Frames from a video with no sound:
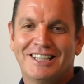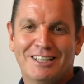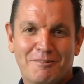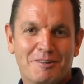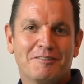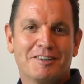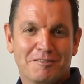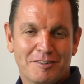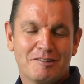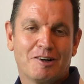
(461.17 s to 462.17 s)
number of
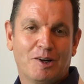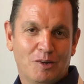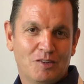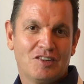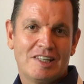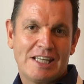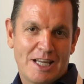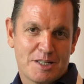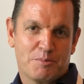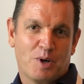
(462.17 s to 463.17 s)
different roles in the
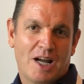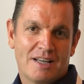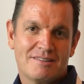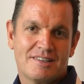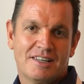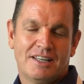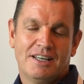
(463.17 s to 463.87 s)
enterprise.